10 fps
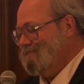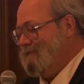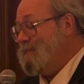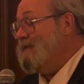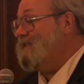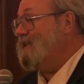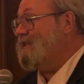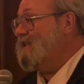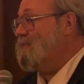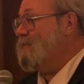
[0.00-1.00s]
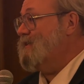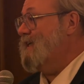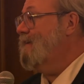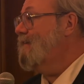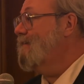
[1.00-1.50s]
maybe
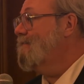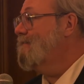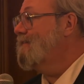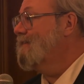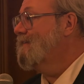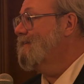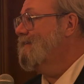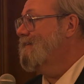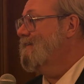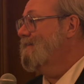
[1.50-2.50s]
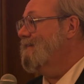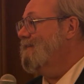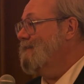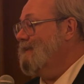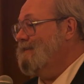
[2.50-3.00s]
60%
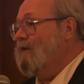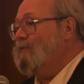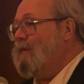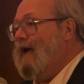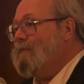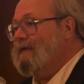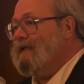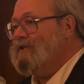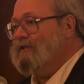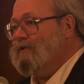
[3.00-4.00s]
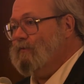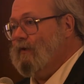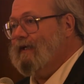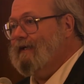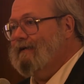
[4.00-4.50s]
of the adult population is
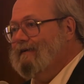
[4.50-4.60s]
working.